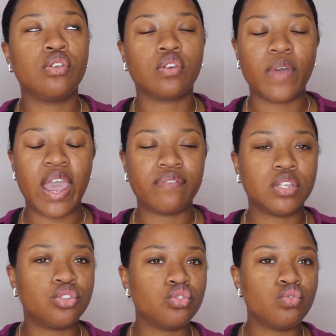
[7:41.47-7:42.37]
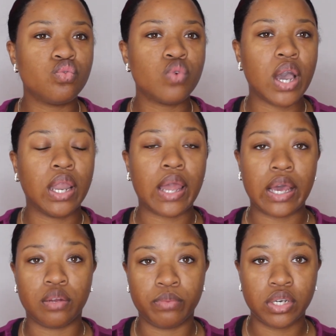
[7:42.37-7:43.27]
you don't have to do a
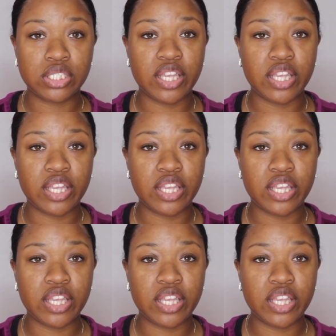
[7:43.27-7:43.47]
lot of books.